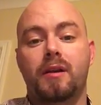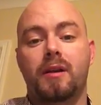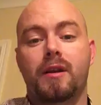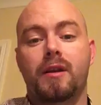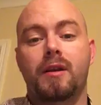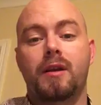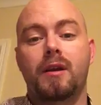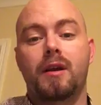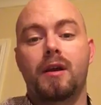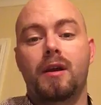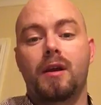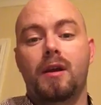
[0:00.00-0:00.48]

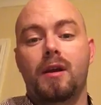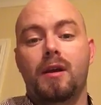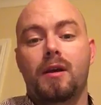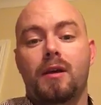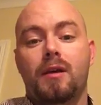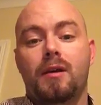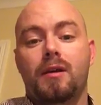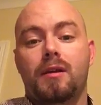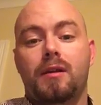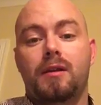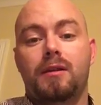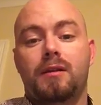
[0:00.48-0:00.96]

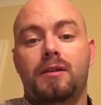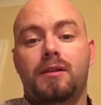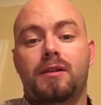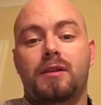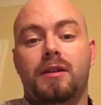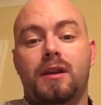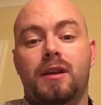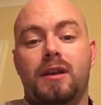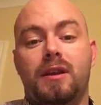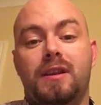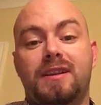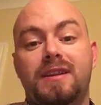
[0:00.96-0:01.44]
And
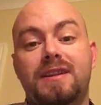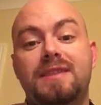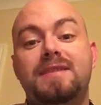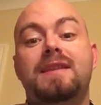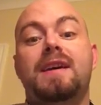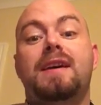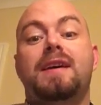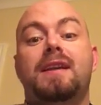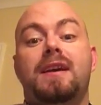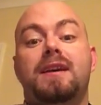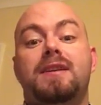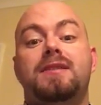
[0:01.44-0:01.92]
in this
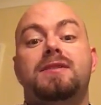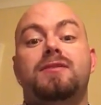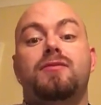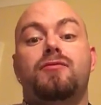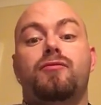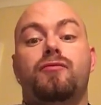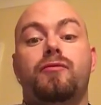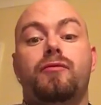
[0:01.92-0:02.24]
day and age,